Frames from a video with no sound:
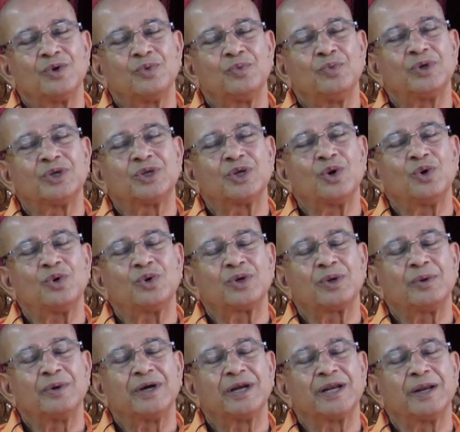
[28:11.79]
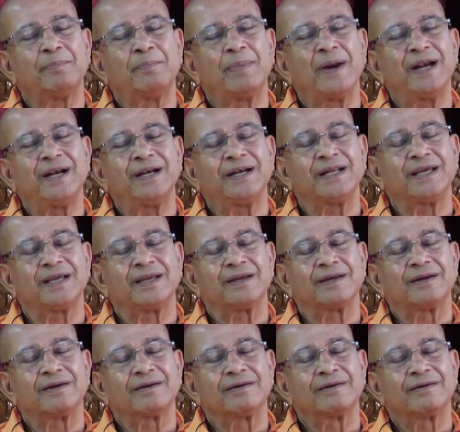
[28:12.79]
without repenting,